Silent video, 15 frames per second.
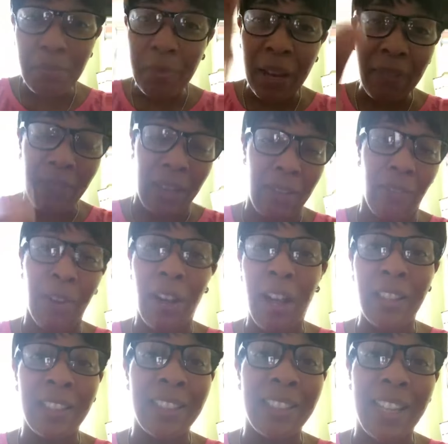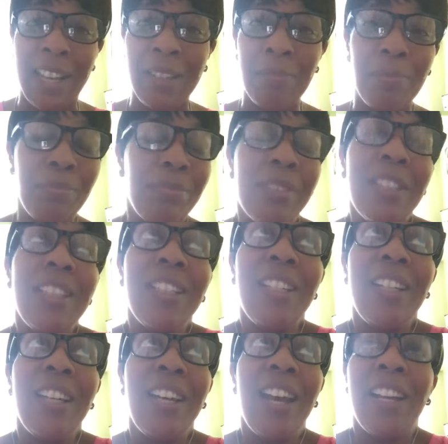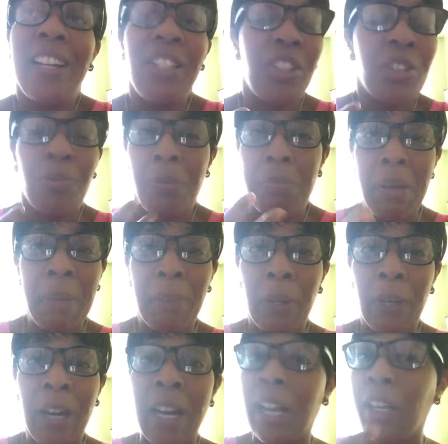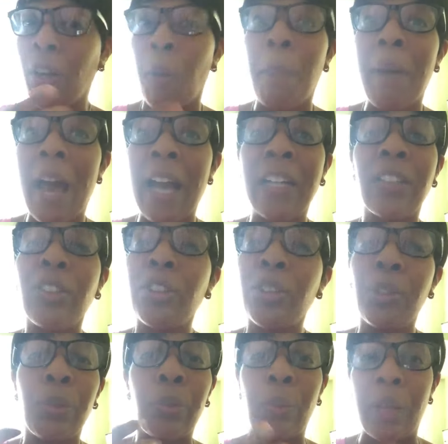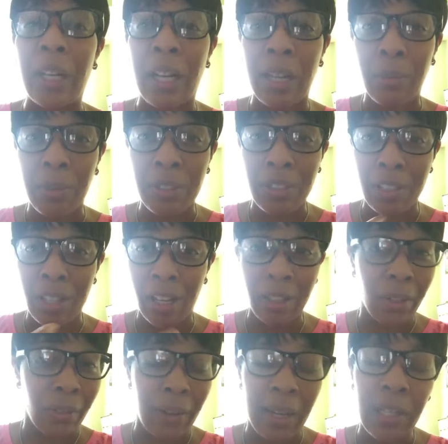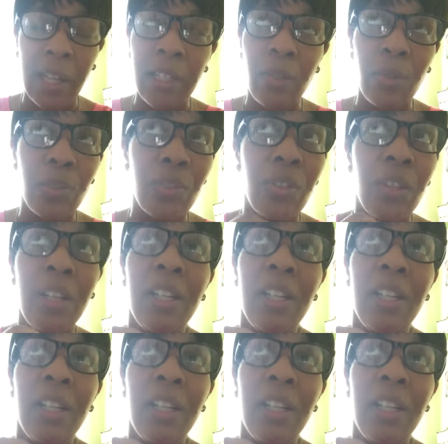my favorite holiday. And I just remember and I go back to when I was younger and I used